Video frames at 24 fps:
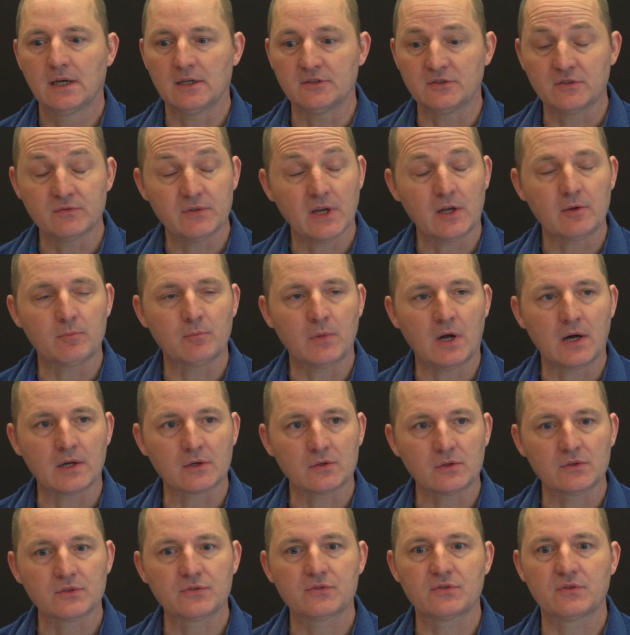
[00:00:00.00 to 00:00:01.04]
develop
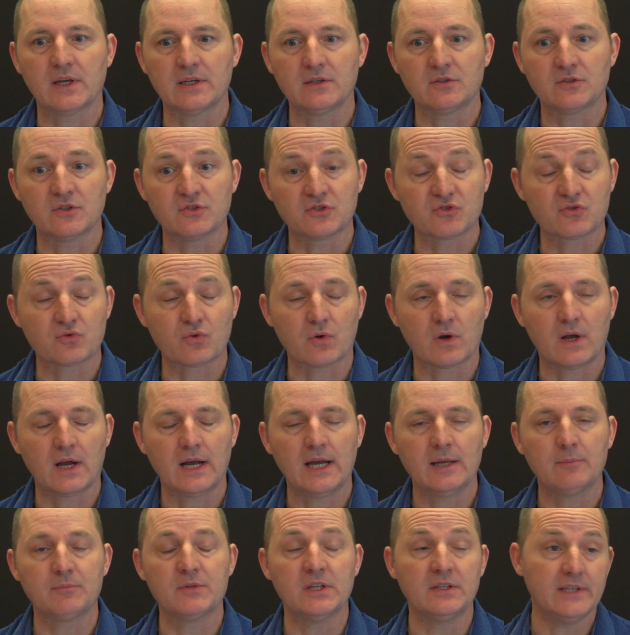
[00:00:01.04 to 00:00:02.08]
models that
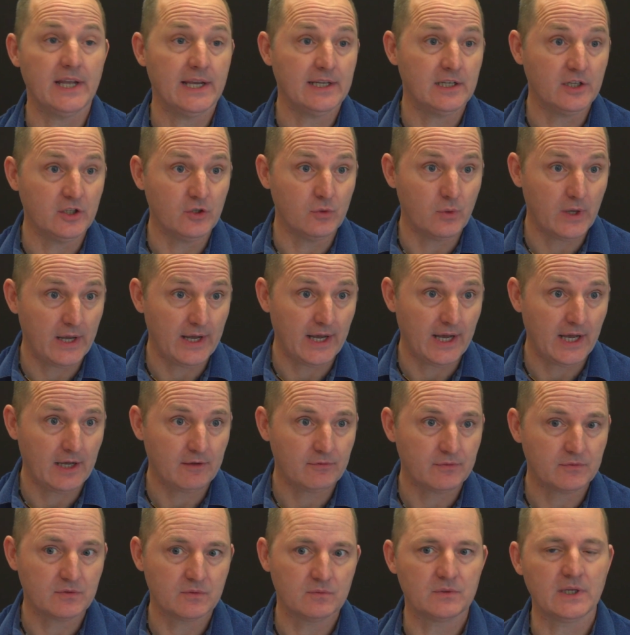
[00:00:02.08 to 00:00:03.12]
describe the data you
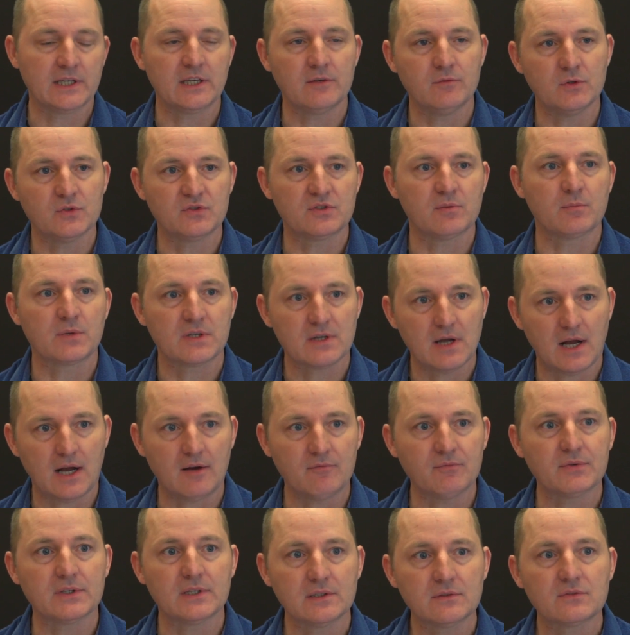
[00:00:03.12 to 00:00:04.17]
have, that give you some
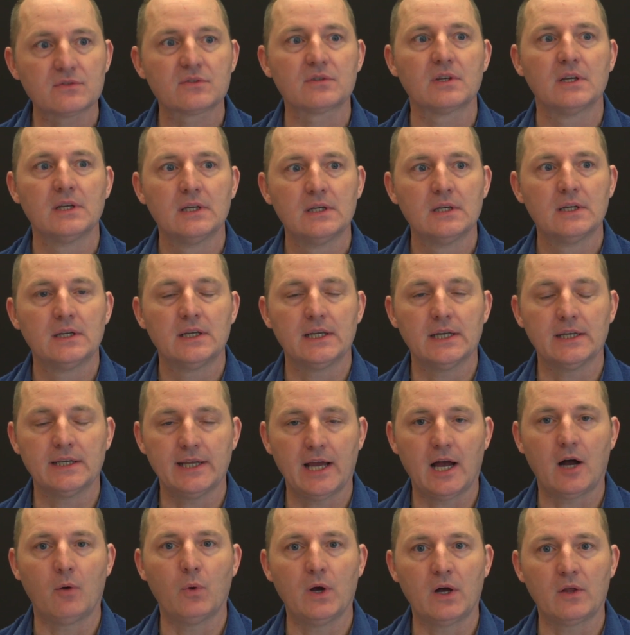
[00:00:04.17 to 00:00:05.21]
confidence in
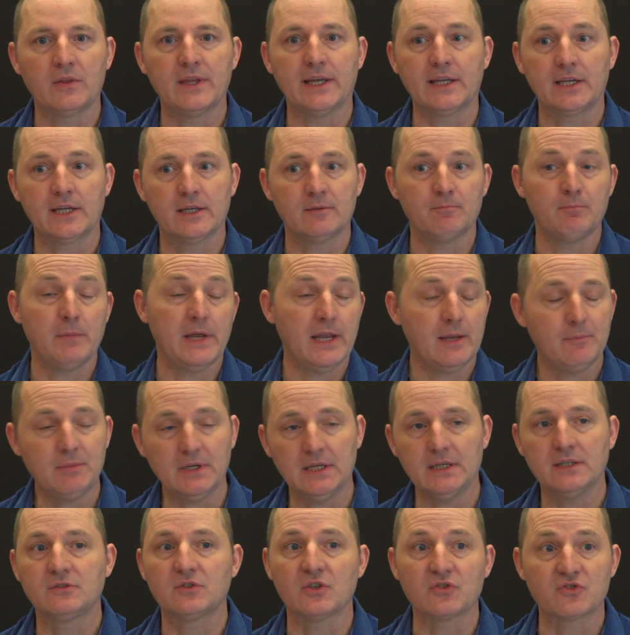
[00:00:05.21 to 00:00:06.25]
how well they can
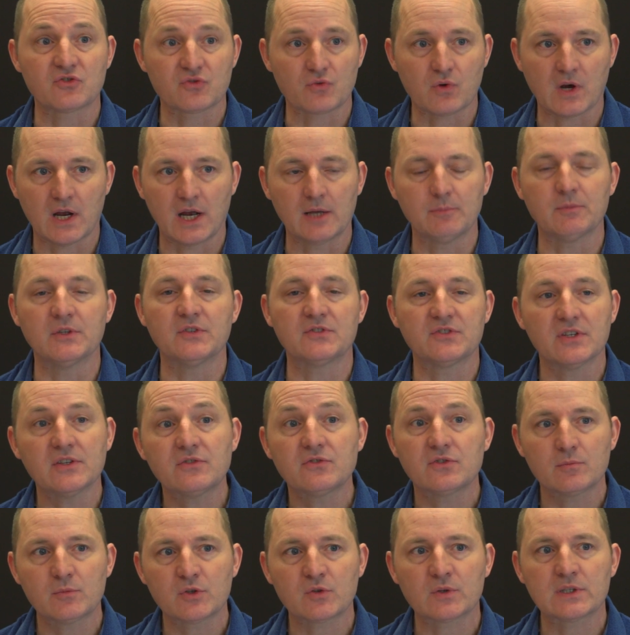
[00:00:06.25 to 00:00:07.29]
maybe describe the
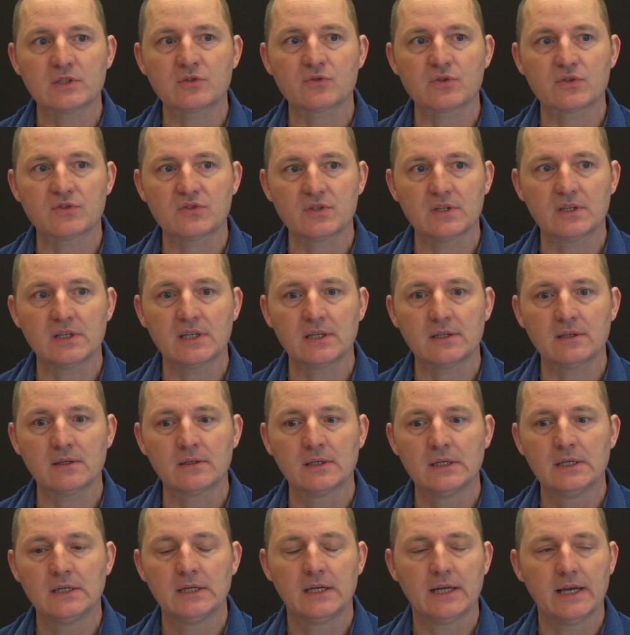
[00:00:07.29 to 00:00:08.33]
system you're interested in.
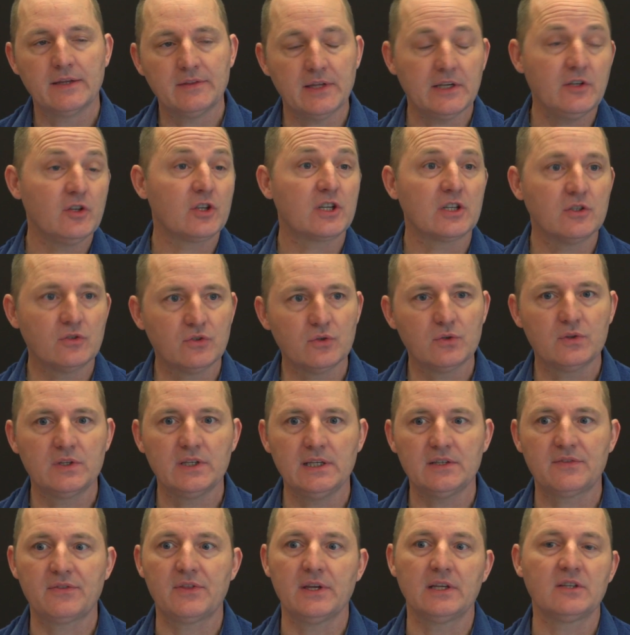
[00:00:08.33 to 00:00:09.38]
And then you can do
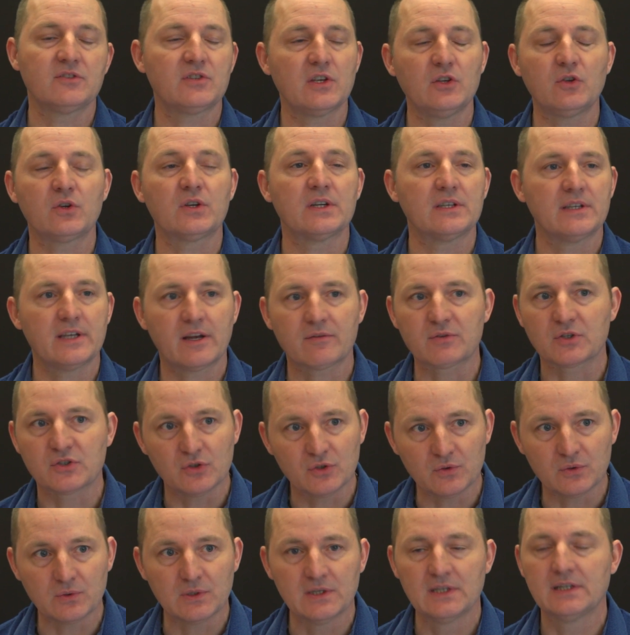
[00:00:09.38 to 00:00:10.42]
the things that you could never
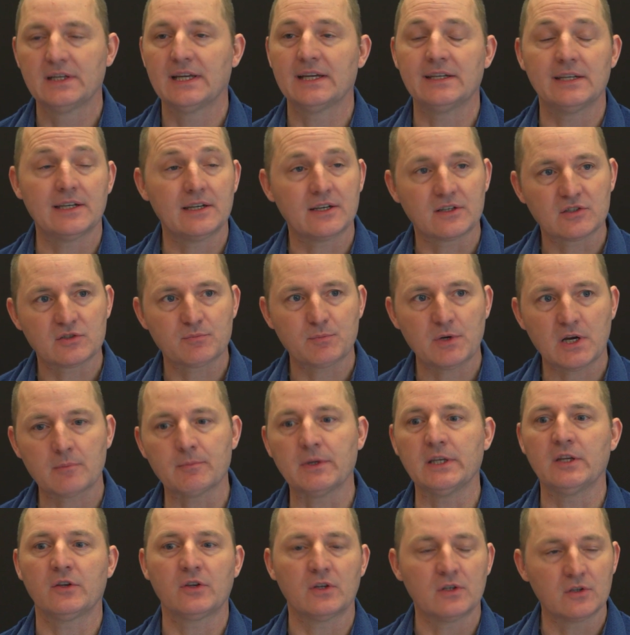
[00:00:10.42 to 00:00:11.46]
do in an
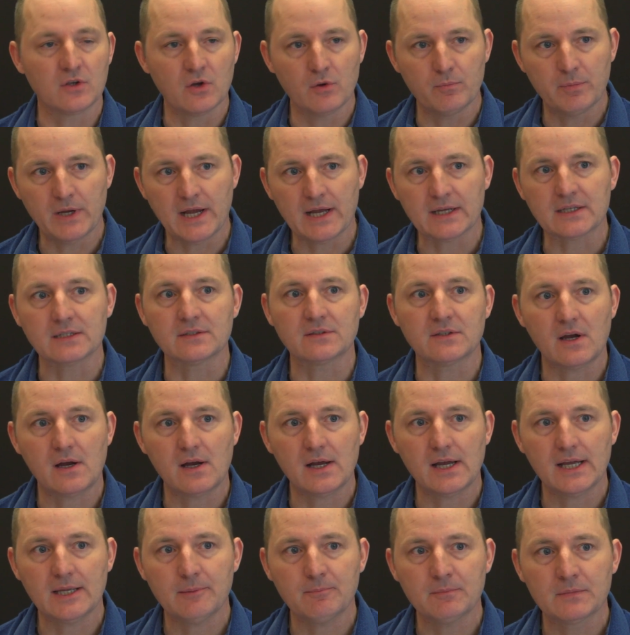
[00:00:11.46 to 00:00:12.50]
experiment. You can go back in
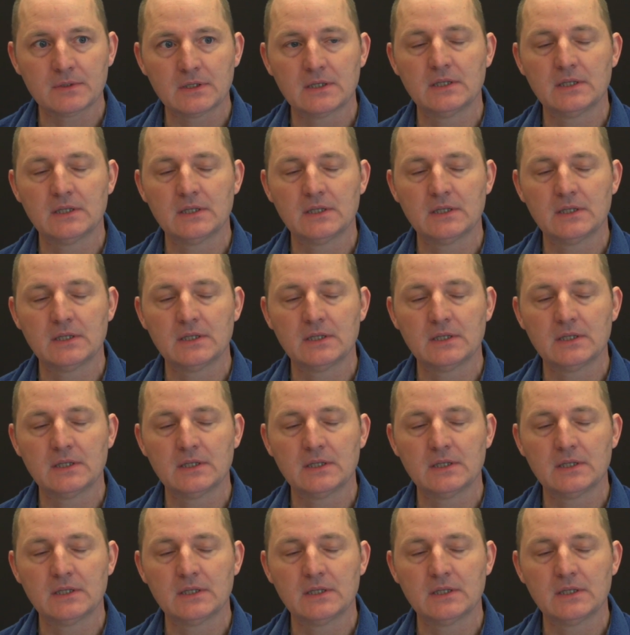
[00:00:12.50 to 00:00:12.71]
time.